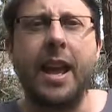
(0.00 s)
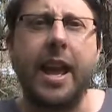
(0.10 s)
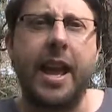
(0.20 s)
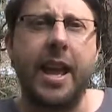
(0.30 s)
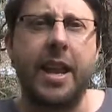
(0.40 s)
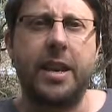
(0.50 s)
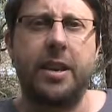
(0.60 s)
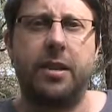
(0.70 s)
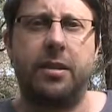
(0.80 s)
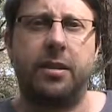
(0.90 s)

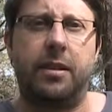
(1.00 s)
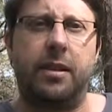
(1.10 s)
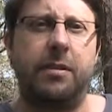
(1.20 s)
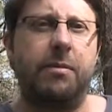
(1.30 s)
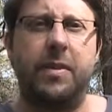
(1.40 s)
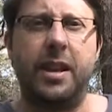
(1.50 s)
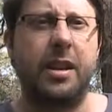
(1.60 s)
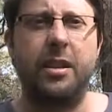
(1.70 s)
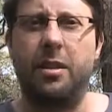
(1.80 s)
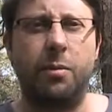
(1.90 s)
And
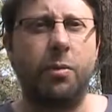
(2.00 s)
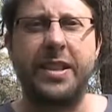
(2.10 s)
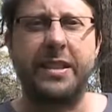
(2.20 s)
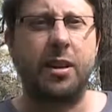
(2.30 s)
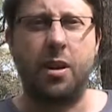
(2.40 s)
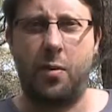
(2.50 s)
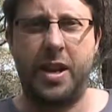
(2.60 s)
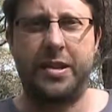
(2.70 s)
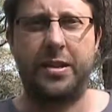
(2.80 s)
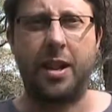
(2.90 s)
once you learn
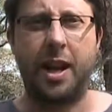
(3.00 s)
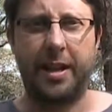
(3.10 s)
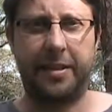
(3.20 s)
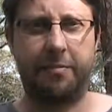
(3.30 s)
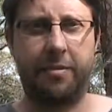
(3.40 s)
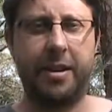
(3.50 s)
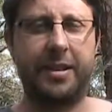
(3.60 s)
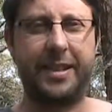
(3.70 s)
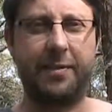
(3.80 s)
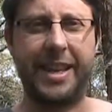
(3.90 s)
one style, it's
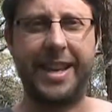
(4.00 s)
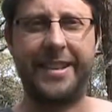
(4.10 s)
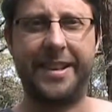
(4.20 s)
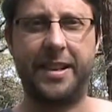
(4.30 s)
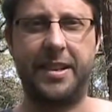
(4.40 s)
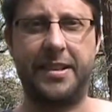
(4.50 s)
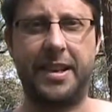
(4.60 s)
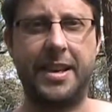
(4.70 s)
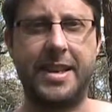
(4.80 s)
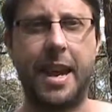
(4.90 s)
relatively easy to just
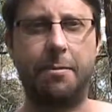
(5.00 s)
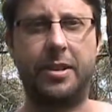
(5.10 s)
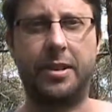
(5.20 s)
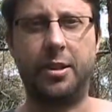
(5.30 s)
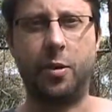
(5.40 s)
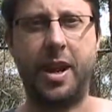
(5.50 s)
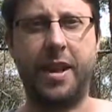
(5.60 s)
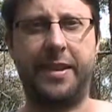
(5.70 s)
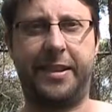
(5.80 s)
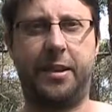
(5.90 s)
adapt to
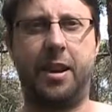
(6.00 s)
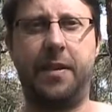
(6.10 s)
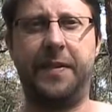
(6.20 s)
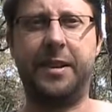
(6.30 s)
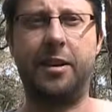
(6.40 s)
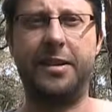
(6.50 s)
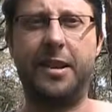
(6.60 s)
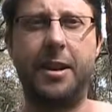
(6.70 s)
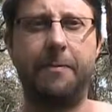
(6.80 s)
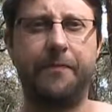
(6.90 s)
another style of
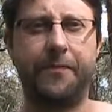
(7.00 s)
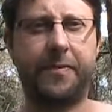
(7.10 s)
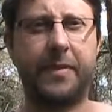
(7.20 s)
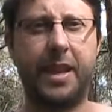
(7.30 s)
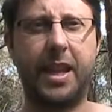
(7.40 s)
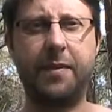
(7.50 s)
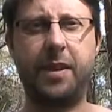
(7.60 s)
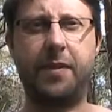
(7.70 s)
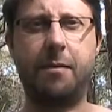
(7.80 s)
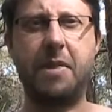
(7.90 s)
salsa. Even
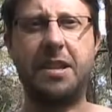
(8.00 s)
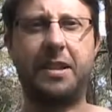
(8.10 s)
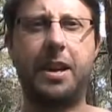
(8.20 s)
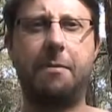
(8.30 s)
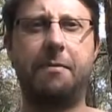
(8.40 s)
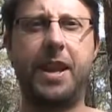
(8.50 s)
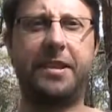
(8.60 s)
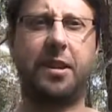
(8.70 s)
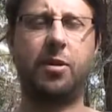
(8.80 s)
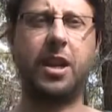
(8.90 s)
if you mess it up,
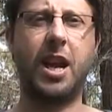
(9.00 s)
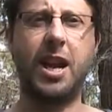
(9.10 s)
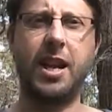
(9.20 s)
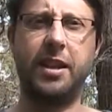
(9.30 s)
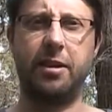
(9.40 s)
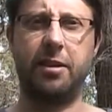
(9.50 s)
that's okay.